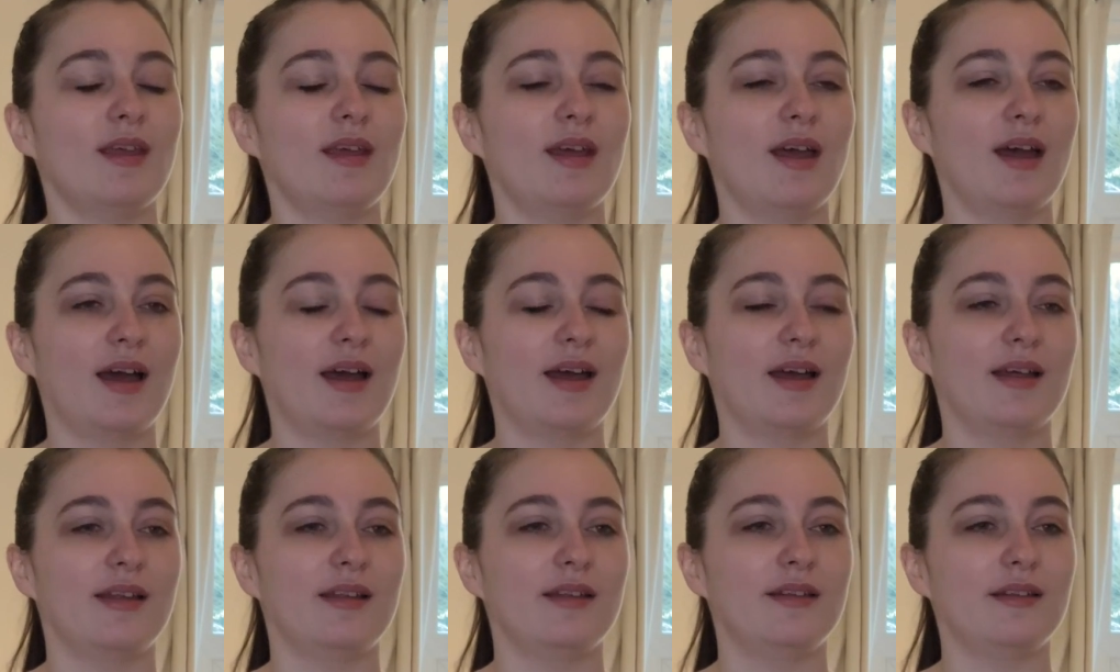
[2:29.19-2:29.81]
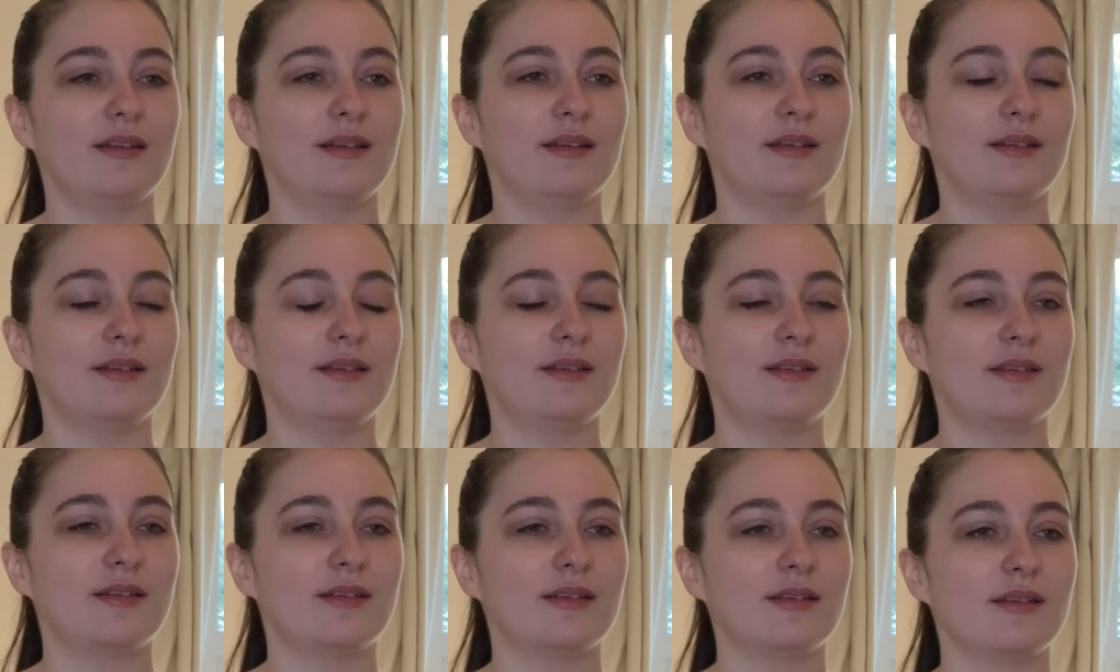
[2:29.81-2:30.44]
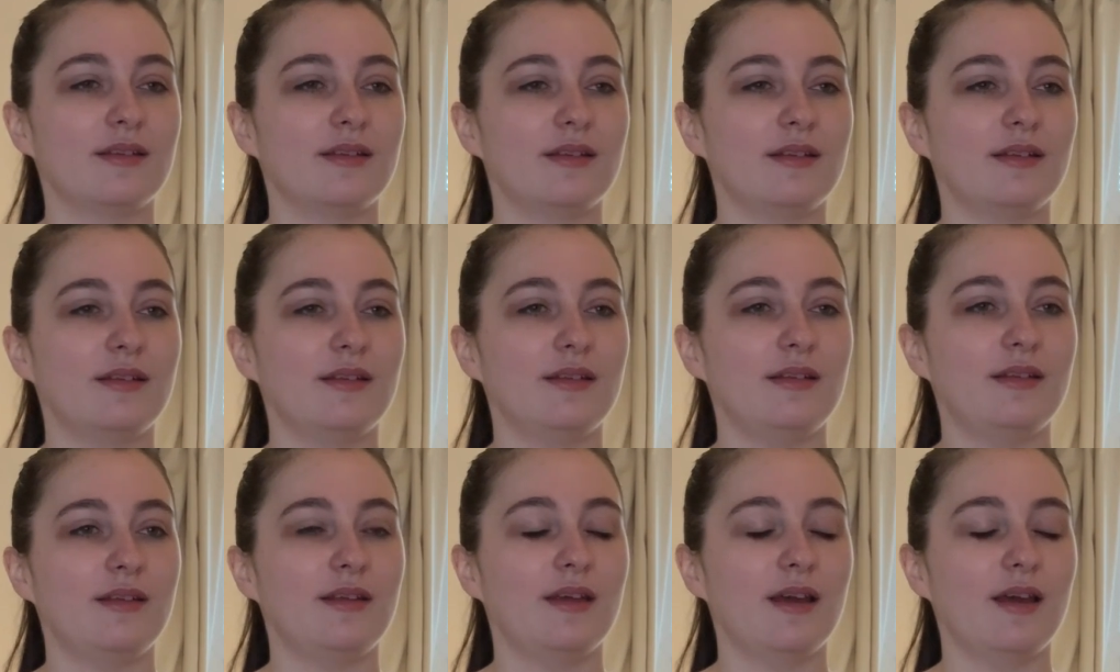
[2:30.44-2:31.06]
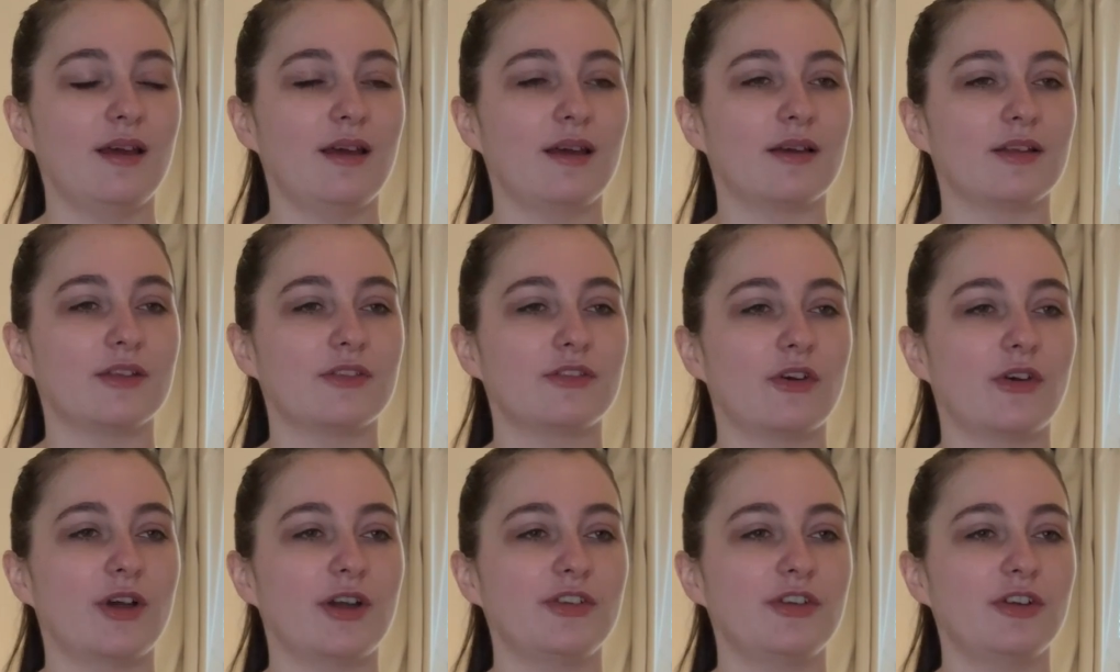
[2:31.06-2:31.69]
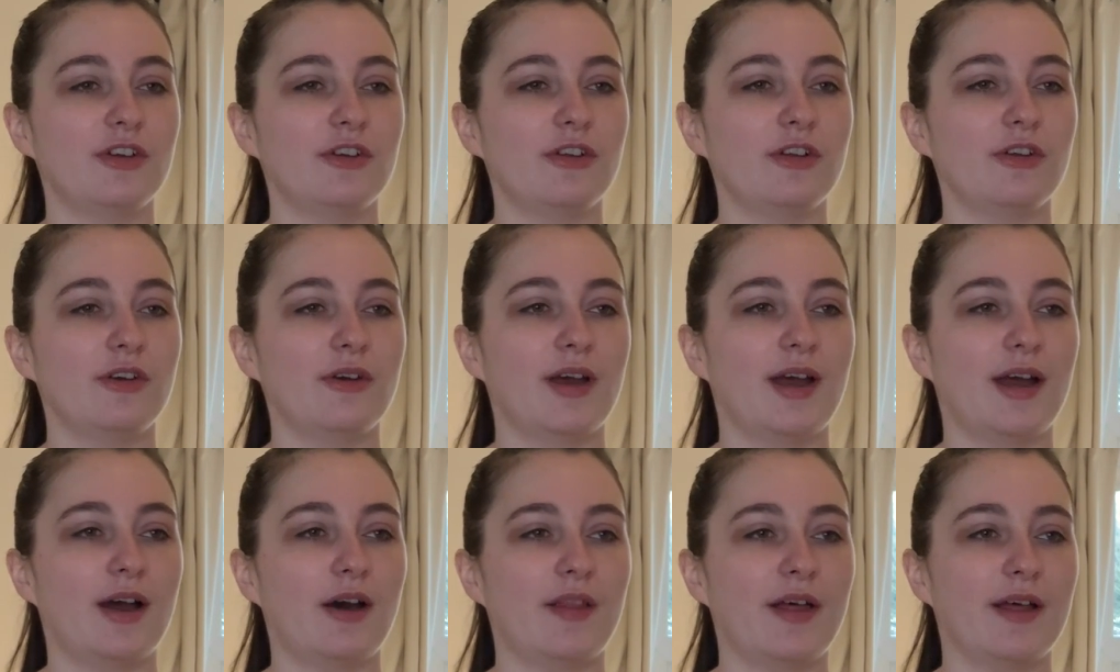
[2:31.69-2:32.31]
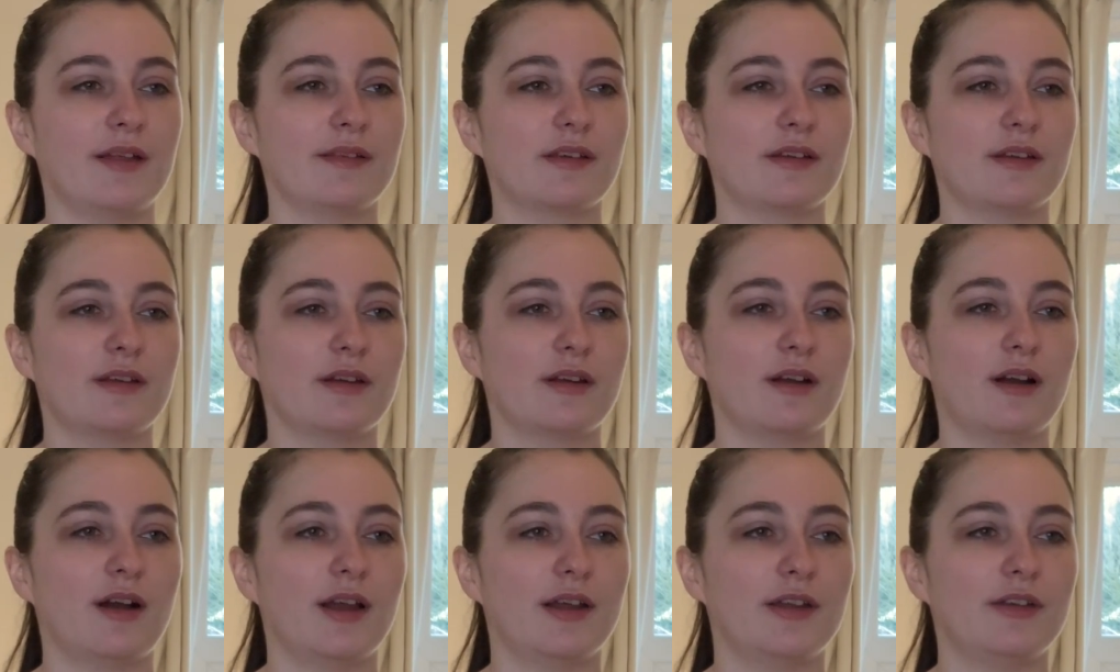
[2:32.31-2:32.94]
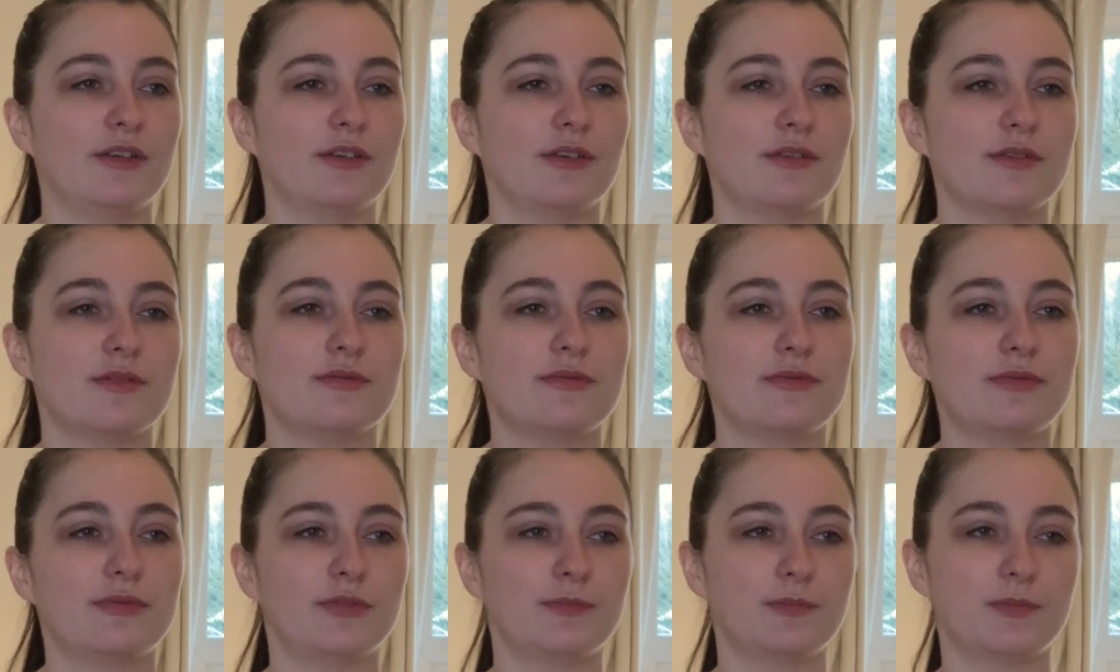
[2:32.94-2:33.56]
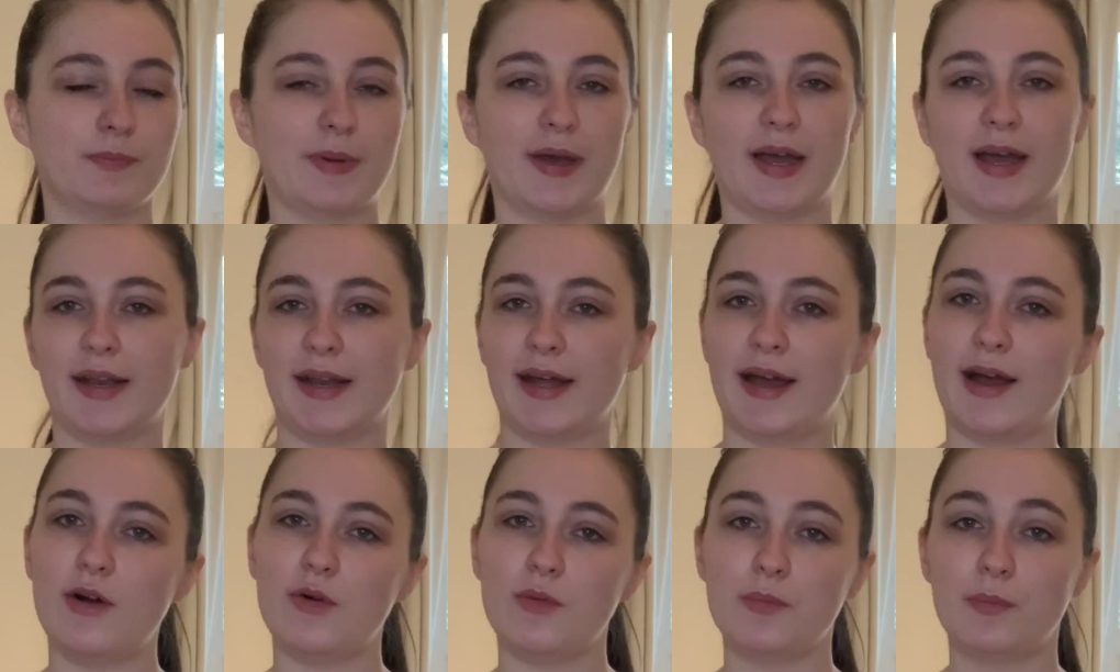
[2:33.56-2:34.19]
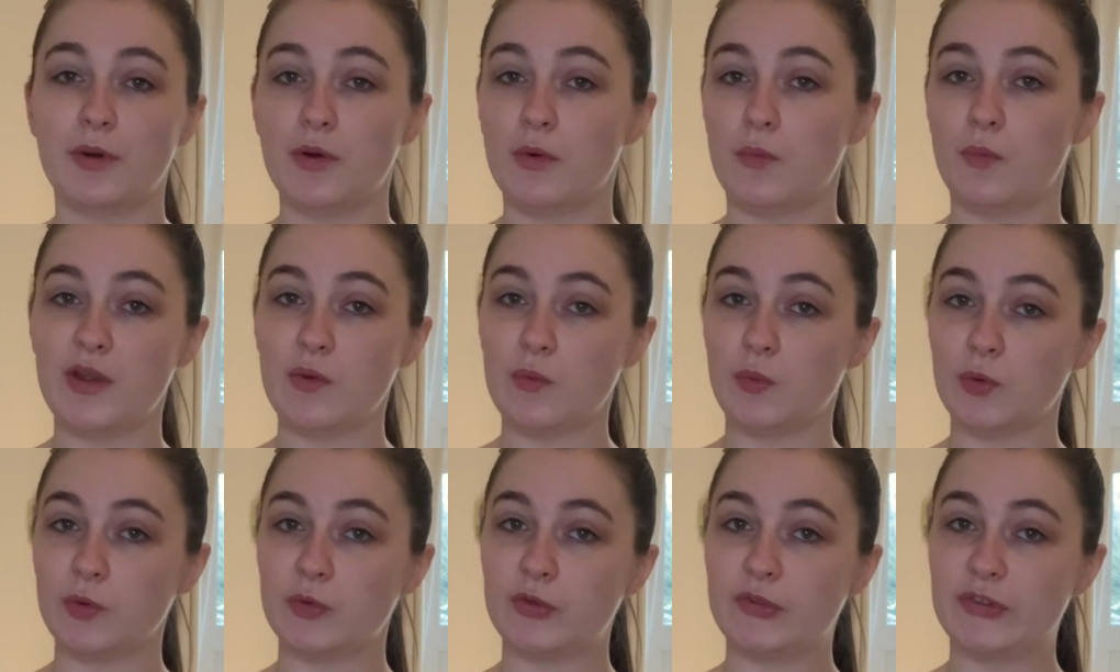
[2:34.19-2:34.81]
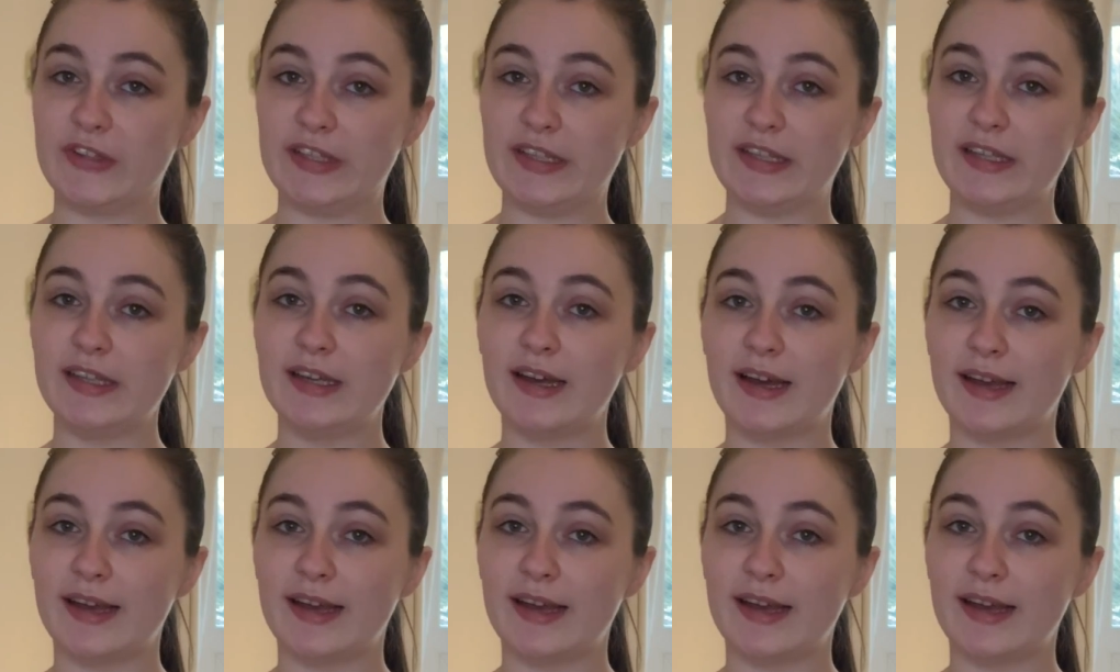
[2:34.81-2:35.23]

And yeah, so I don't know how that's going to kind of pan out, but we will see.